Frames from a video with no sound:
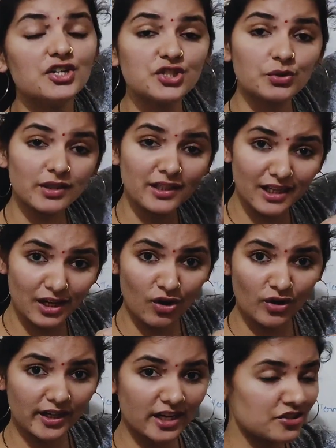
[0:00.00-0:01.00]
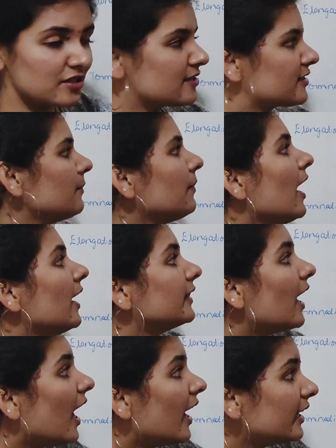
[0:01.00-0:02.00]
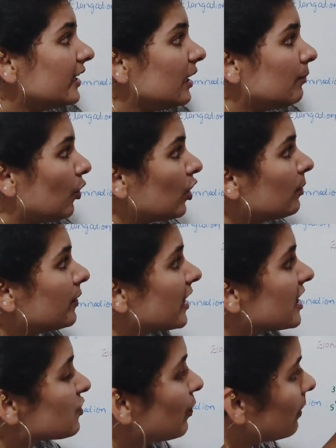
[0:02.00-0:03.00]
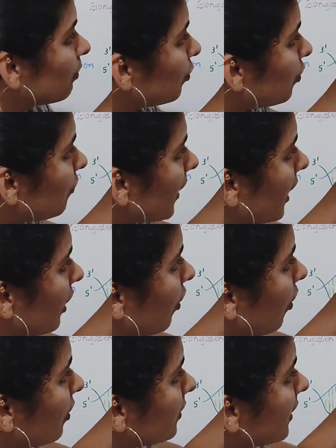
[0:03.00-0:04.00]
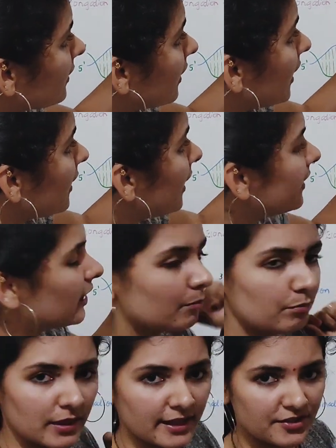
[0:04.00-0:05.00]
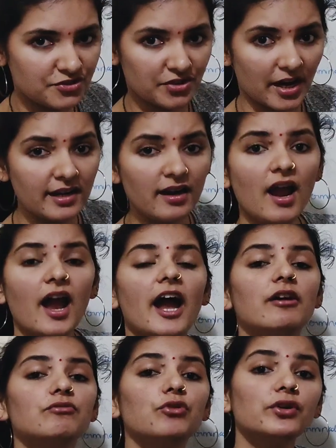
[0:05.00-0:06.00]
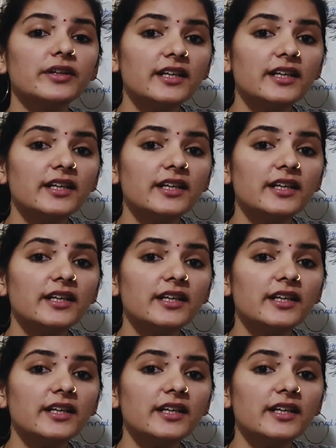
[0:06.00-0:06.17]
During elongation step, the RNA polymerase will move along the DNA template strand and for